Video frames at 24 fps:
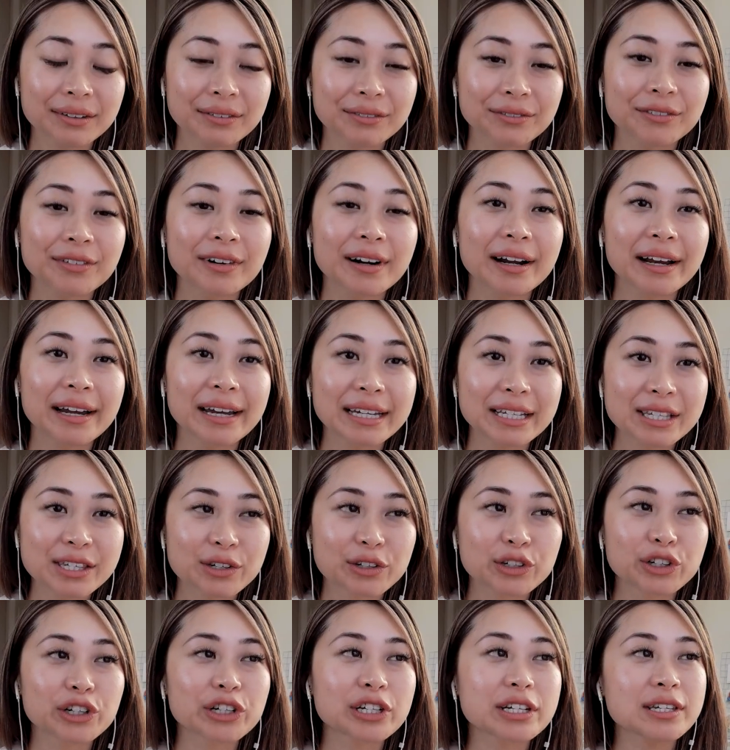Right. So
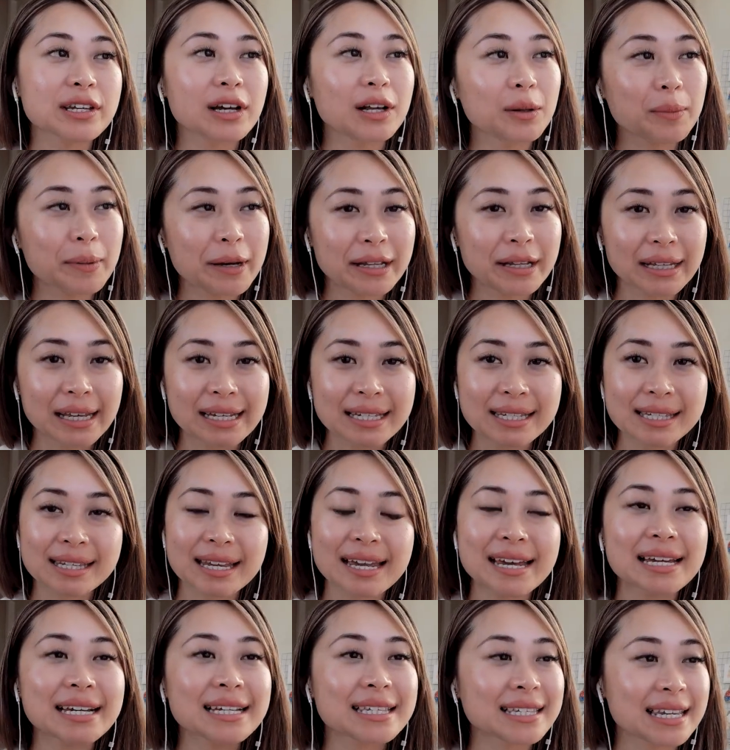you're just all about like
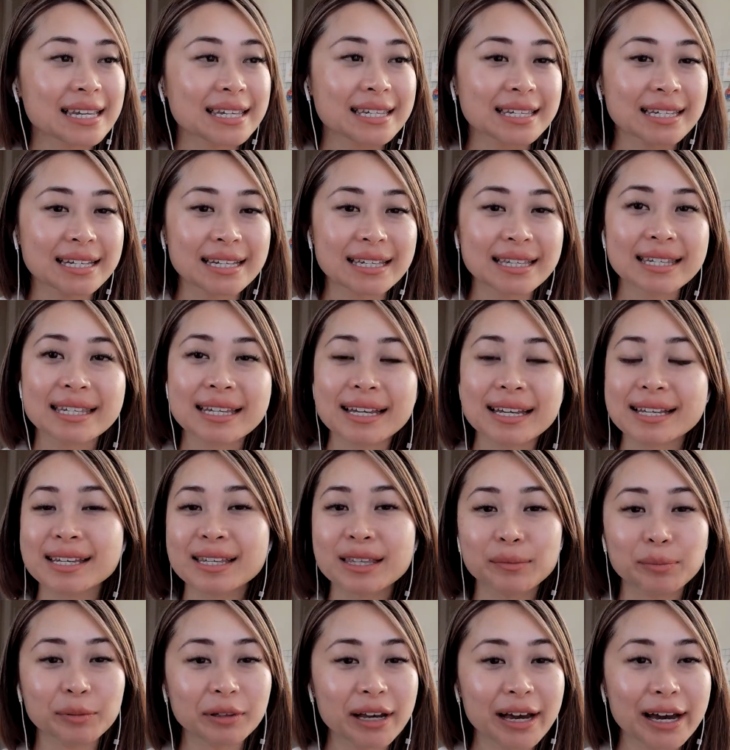stay consistent, stick to
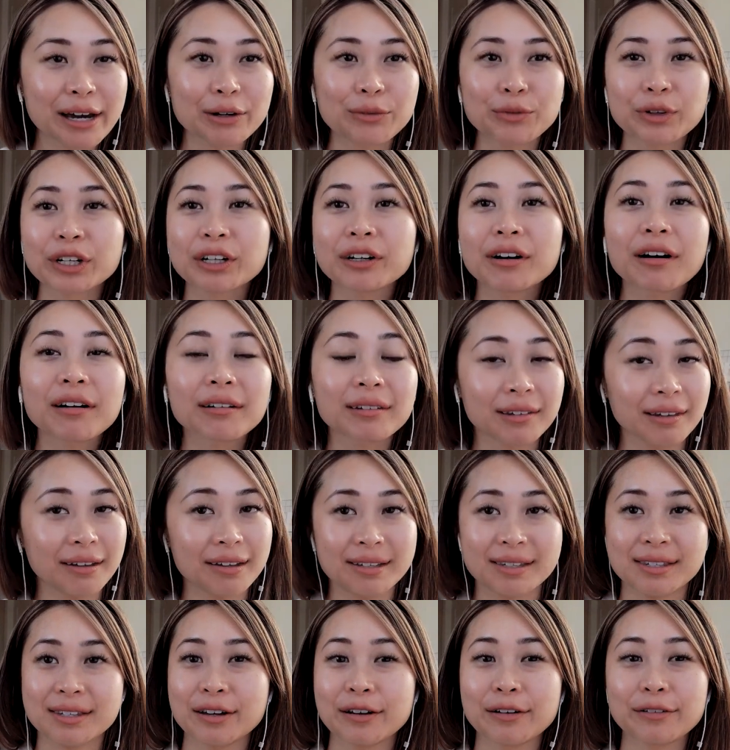the plan
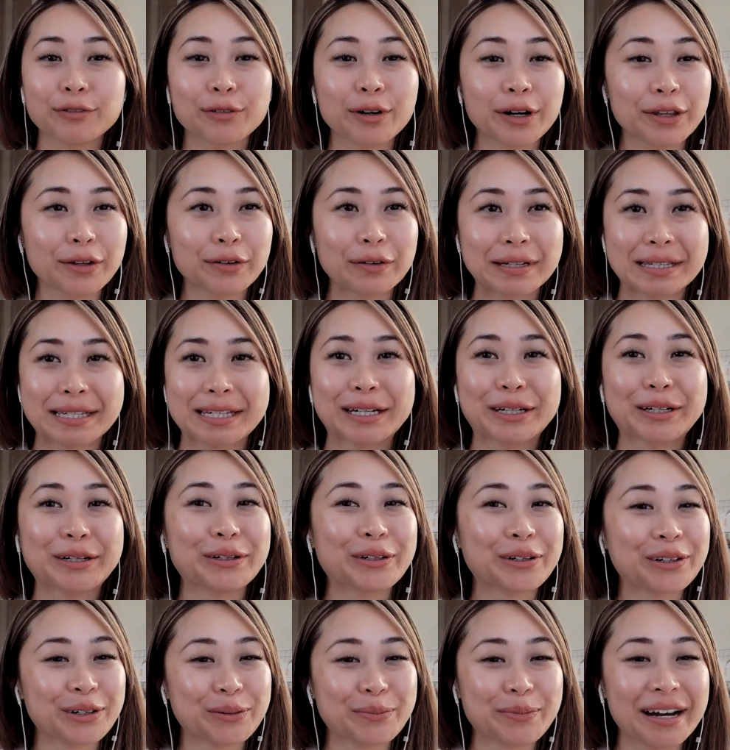regardless of whether it's a
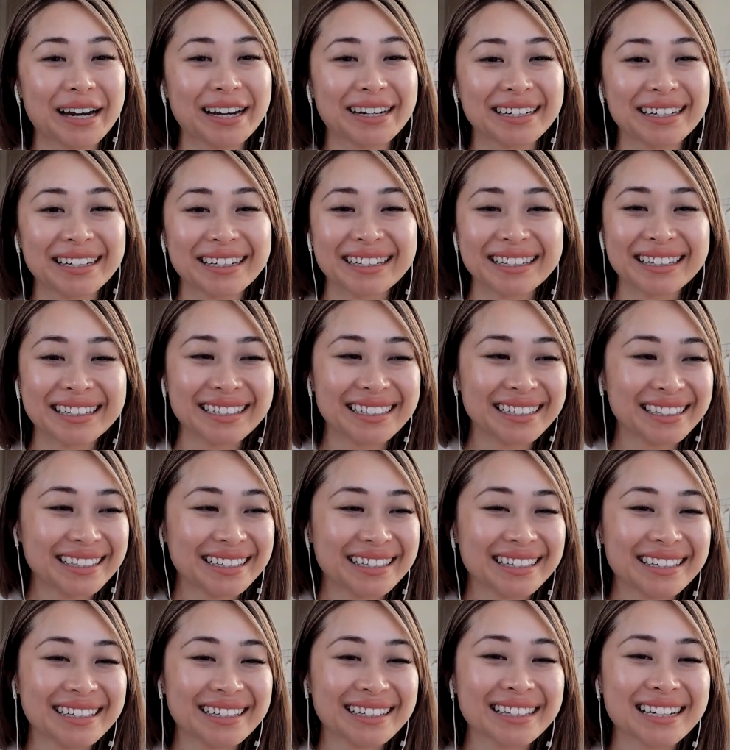good or bad year.
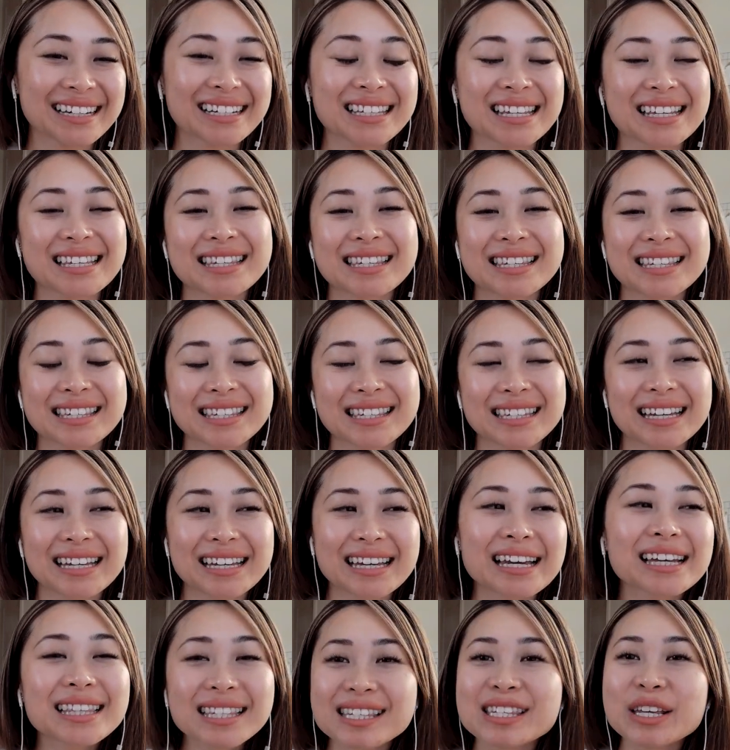Cause it's
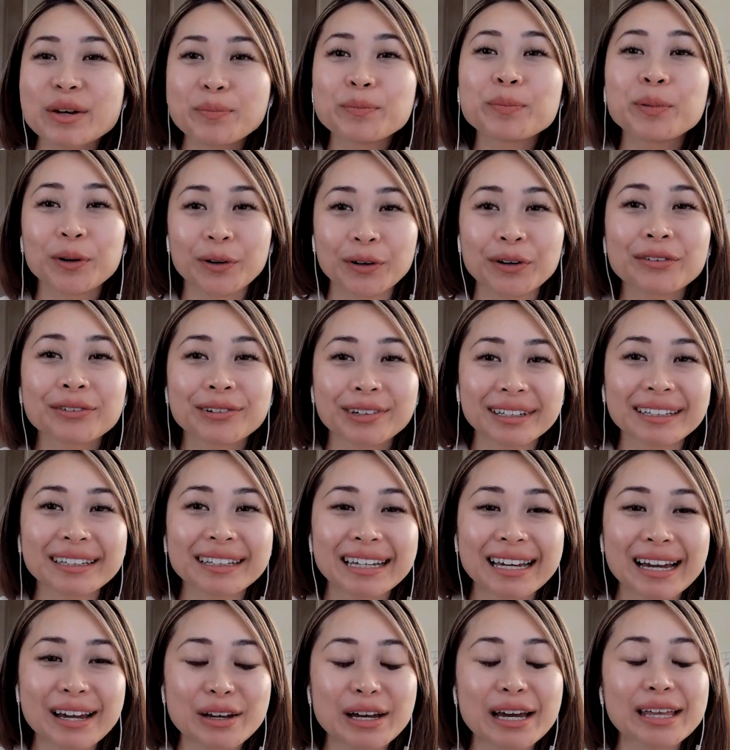it's simple,
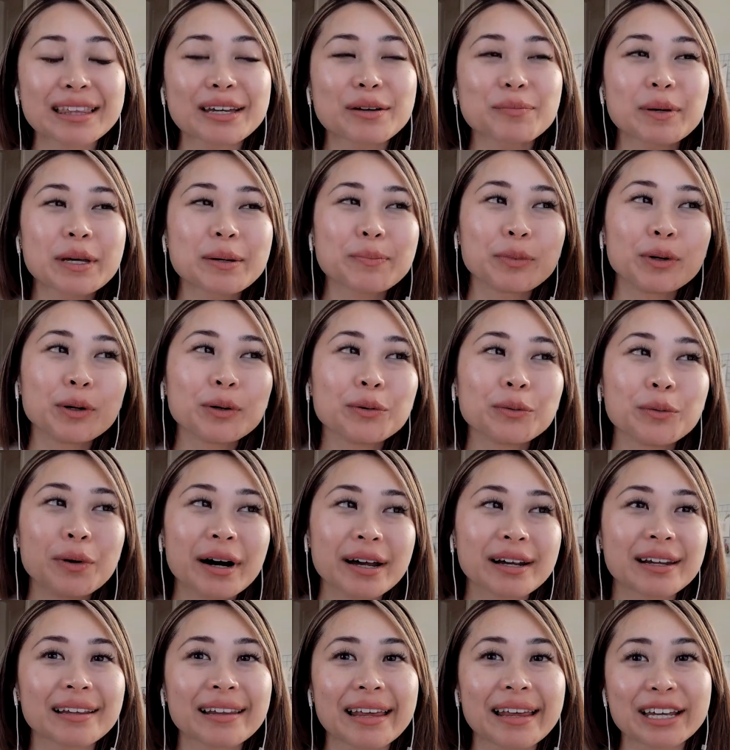really. I, I think people
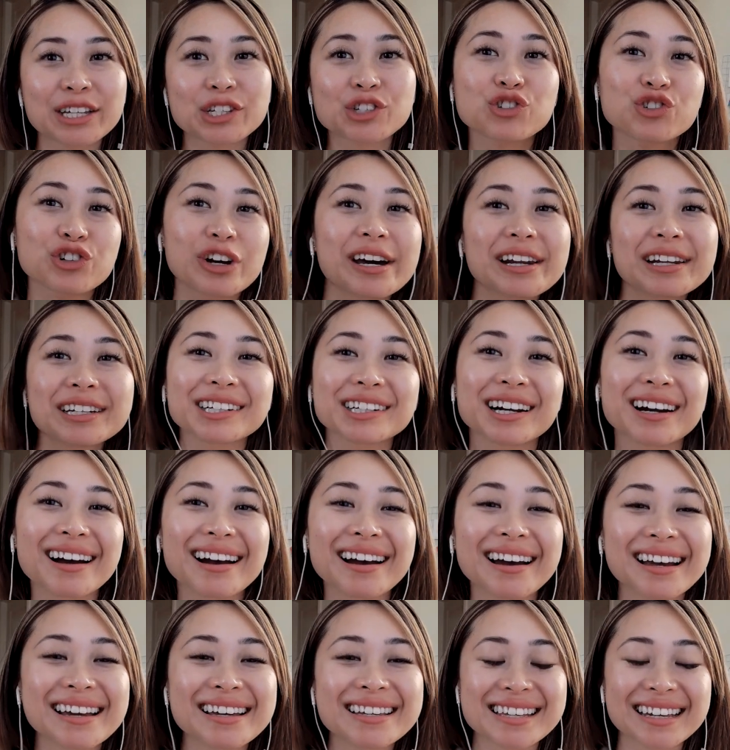want to like
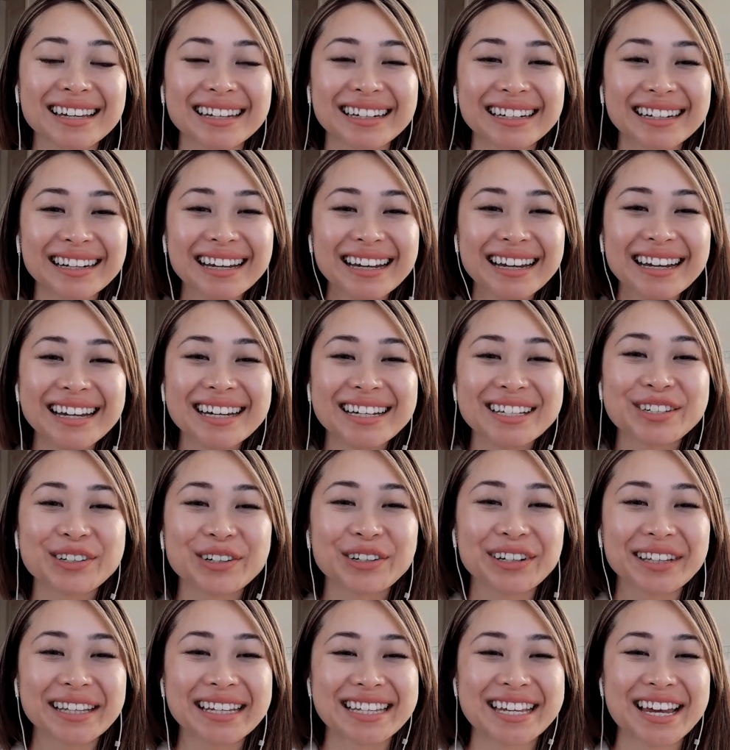strategize and do
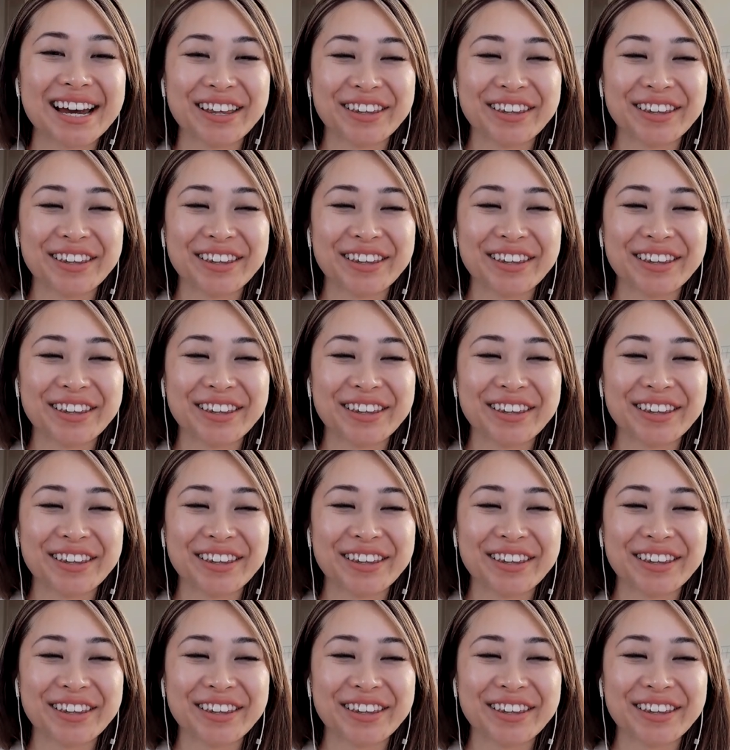all these